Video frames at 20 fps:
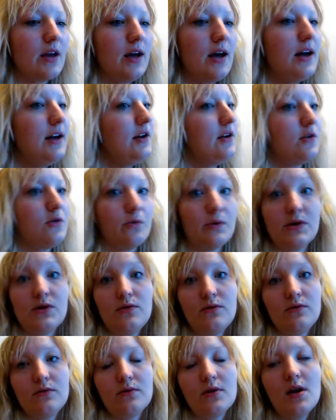I don't know what to
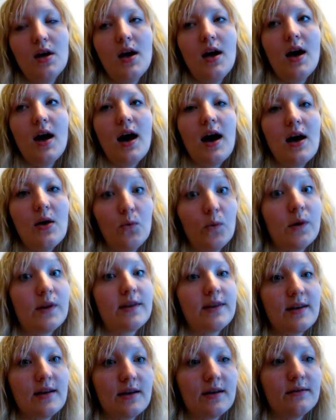do. I want
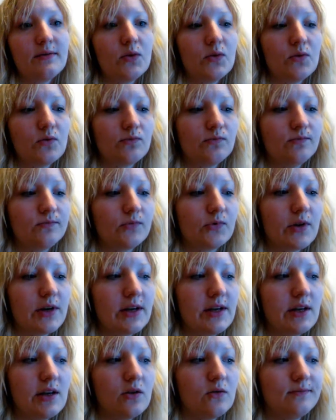the iPhone
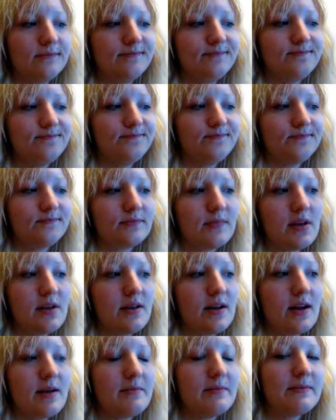right now,
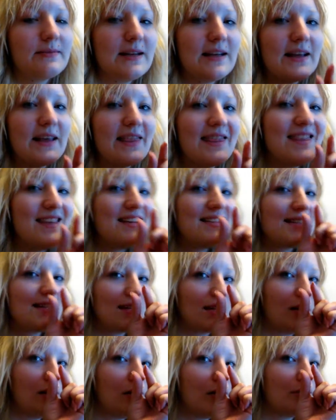and I'm like this
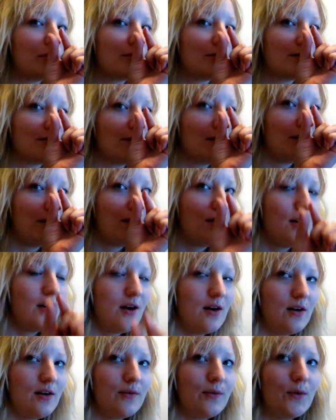close
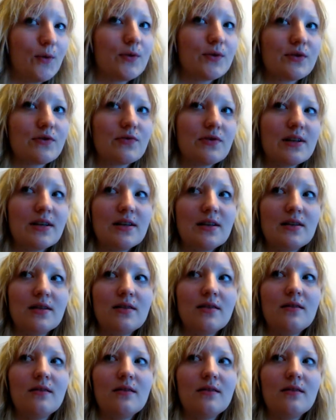of ordering it.